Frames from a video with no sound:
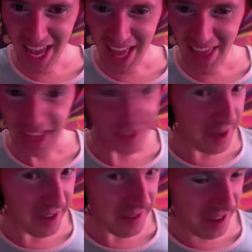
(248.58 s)
That's my
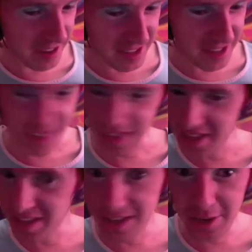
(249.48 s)
fault. That's nothing
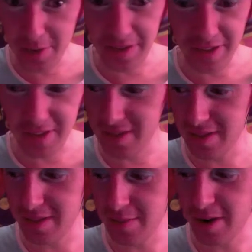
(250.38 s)
to do with
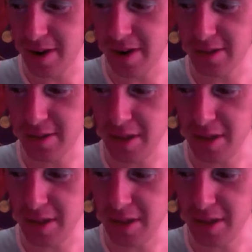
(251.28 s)
the product.